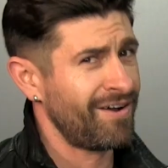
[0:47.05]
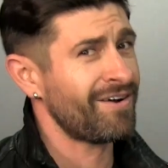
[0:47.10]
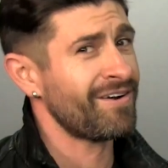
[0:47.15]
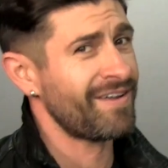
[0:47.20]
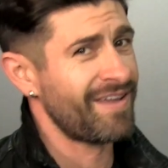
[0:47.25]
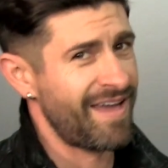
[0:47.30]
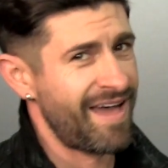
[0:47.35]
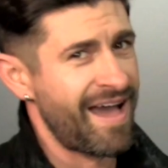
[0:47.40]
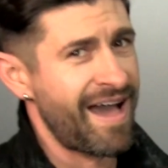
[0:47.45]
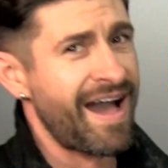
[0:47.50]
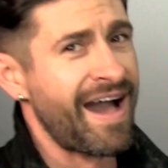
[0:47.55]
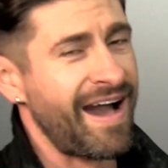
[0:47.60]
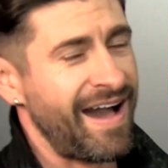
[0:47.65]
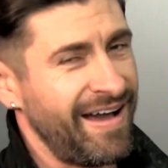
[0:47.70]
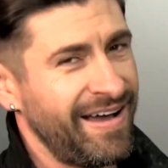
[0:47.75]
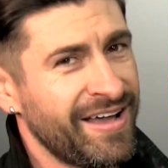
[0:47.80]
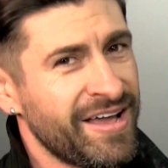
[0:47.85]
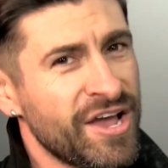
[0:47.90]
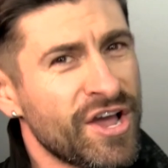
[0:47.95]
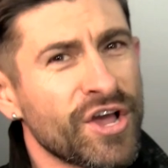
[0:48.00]
Oh
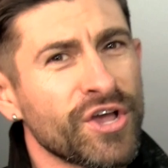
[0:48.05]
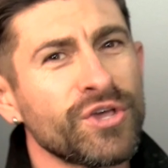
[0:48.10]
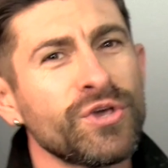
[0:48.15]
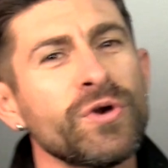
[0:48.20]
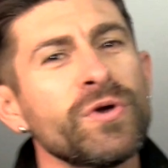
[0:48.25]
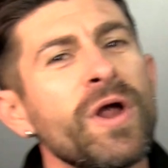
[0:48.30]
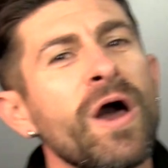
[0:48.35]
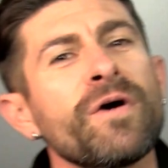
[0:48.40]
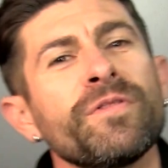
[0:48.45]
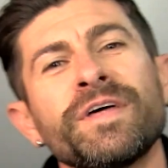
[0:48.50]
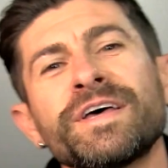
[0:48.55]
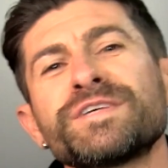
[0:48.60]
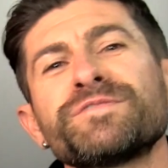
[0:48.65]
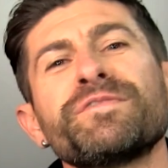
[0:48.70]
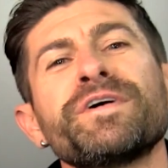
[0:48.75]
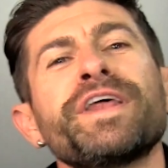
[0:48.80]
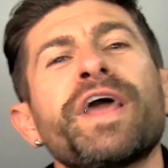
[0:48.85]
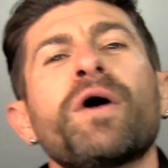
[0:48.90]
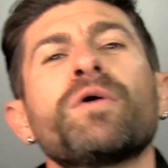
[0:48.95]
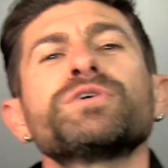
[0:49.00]
yeah! You know this
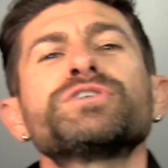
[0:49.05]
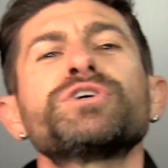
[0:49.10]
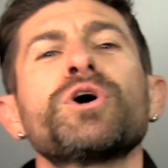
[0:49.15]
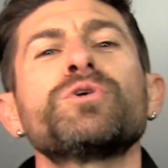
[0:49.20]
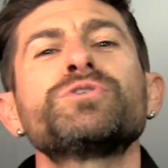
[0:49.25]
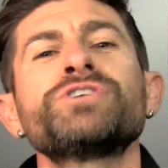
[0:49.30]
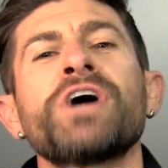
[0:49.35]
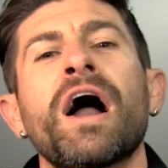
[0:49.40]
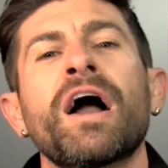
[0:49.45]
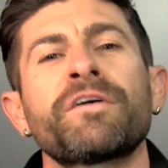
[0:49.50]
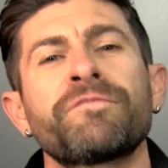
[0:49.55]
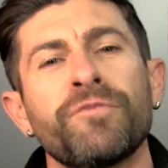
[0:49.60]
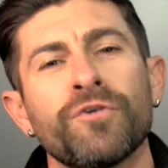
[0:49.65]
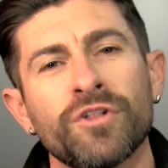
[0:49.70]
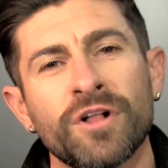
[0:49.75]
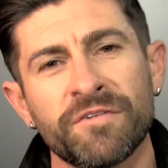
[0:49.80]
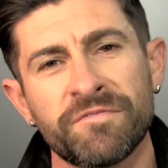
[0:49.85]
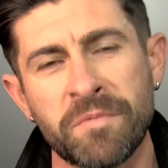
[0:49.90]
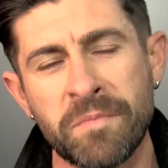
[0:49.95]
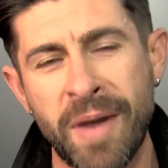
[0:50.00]
video is so chock
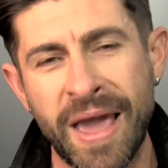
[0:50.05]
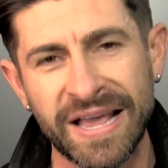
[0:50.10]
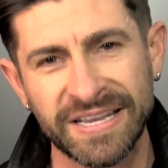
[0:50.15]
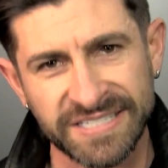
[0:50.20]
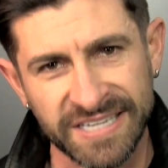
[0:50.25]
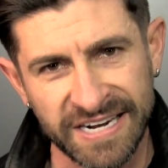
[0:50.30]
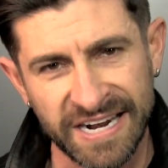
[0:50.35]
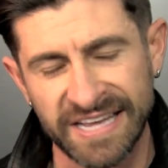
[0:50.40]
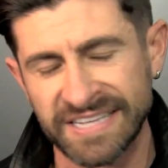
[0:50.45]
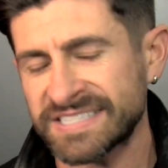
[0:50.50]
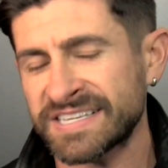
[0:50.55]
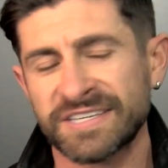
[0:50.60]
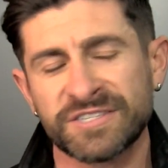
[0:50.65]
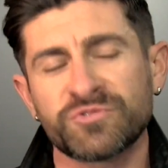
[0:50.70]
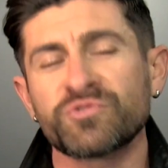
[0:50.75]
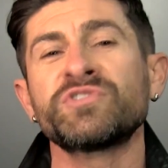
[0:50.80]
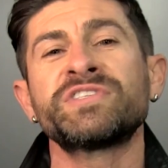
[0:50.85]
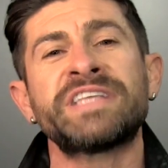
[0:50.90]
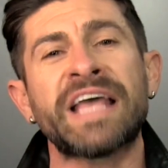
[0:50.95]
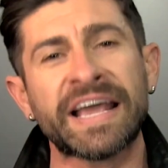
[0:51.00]
full of amazingness, it's
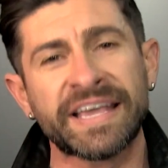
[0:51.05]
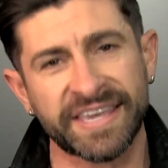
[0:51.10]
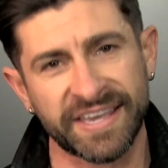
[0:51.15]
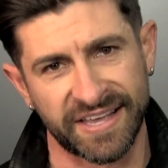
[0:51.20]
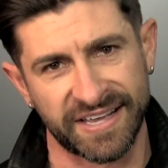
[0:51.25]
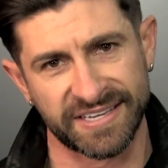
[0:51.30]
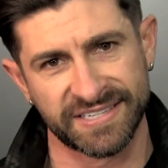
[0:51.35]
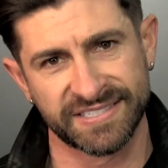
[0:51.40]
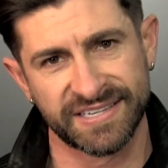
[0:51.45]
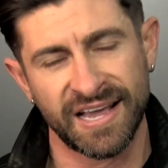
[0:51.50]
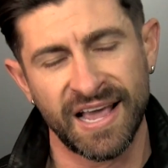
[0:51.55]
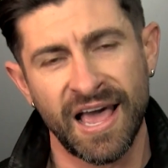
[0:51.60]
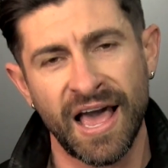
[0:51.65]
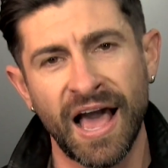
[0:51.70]
ridiculous.